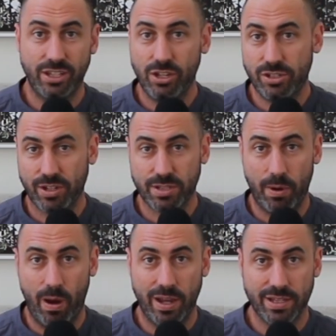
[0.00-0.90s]
the user
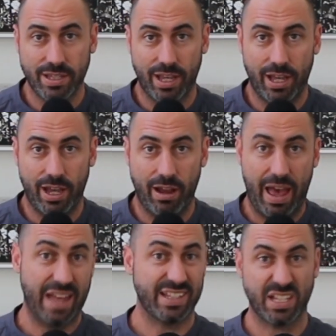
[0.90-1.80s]
experience are
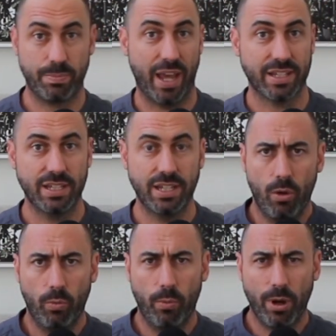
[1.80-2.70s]
as expected.
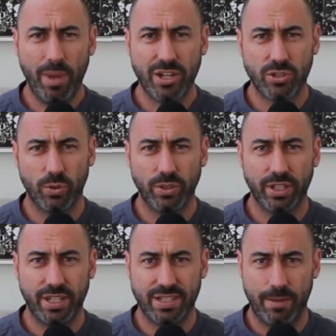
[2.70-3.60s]
We want to make sure
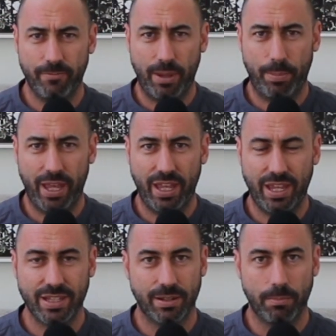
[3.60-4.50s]
that this MVP
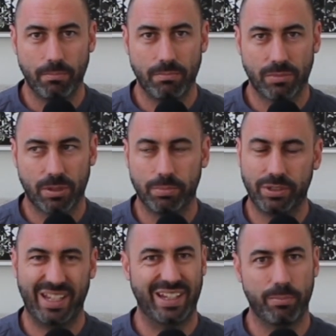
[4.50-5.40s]
isn't
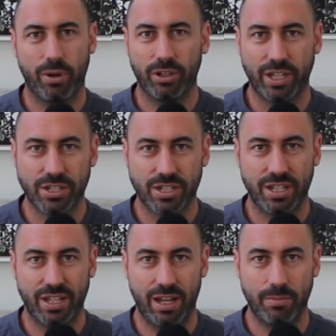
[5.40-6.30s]
completely polished.
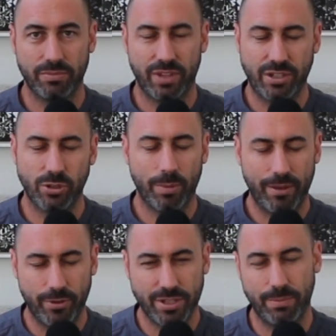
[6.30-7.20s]
They talk
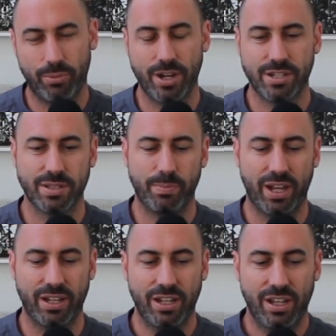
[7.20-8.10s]
about first impressions,
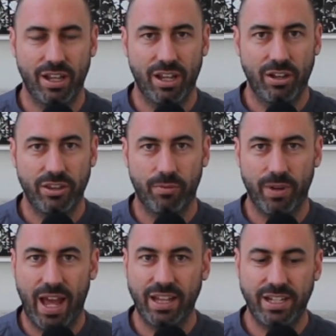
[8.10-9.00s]
but the
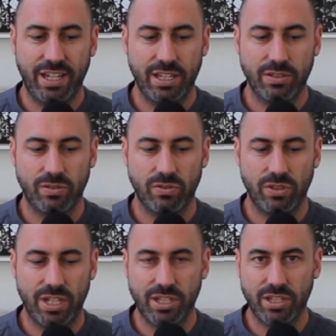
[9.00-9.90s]
reality is
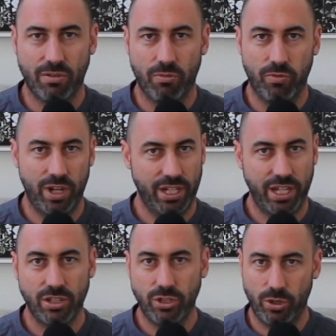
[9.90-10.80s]
this is a
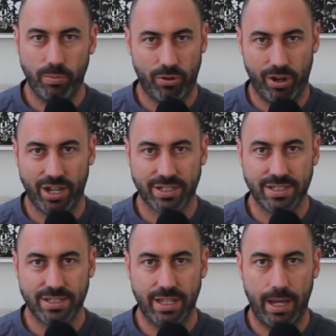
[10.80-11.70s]
really new
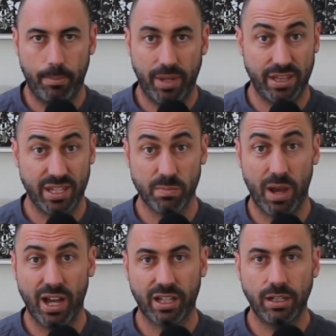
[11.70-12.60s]
product in this
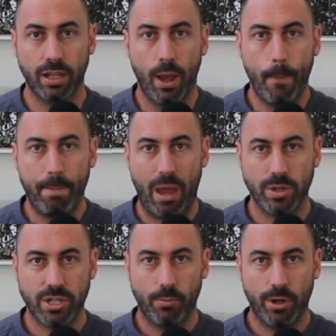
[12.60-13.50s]
market, and we
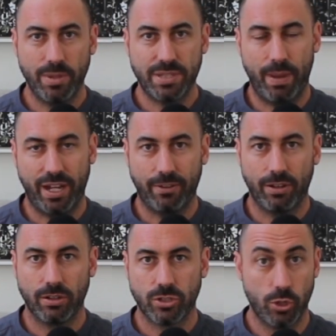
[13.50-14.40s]
don't want to be spending
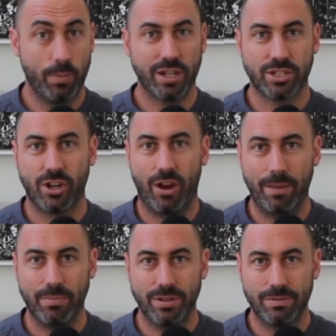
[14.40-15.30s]
too much time